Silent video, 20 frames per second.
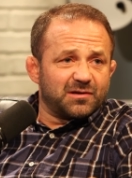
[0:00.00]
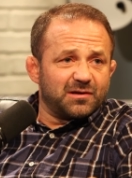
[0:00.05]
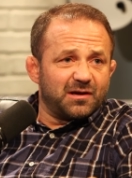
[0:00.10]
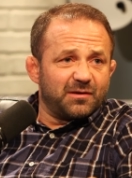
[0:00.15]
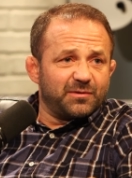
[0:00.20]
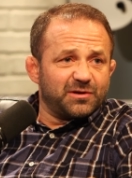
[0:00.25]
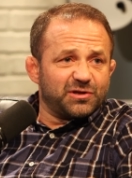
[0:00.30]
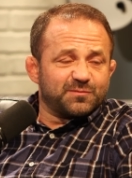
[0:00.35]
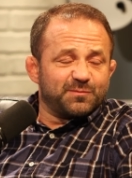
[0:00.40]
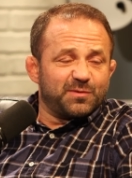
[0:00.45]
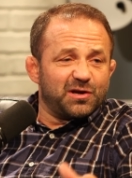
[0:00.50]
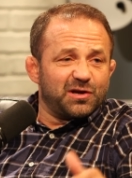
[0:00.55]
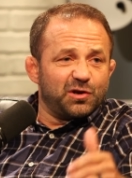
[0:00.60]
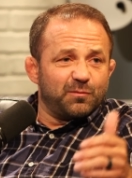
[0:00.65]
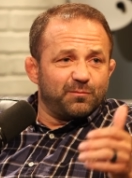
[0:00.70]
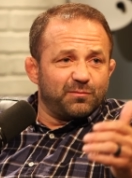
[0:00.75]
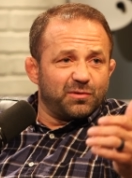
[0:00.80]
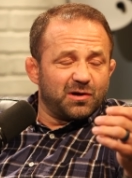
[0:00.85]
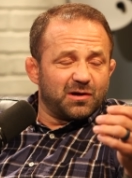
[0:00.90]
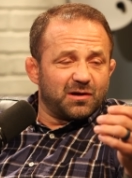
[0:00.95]
Uh, we just put a
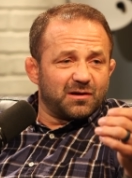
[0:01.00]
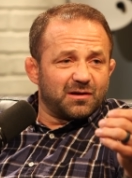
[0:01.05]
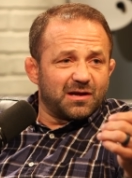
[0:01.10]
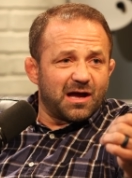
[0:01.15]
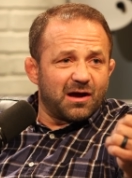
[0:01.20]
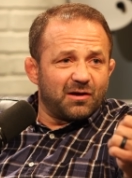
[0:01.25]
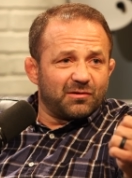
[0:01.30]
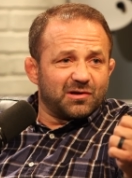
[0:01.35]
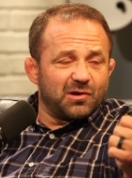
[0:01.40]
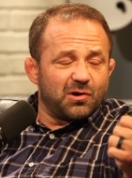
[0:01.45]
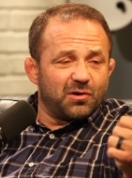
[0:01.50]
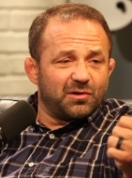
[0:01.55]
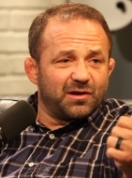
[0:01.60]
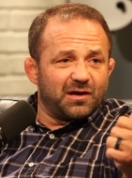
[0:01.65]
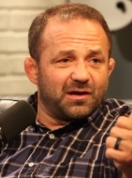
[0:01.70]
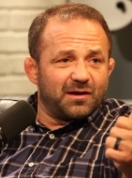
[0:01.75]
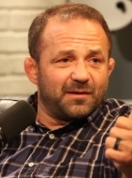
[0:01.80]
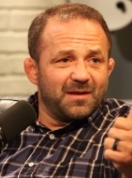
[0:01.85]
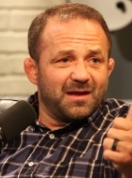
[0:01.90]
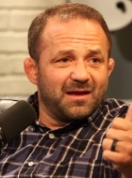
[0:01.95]
new book out called
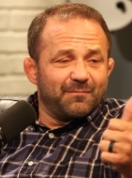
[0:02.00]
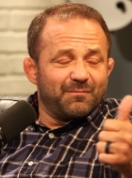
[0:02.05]
uh,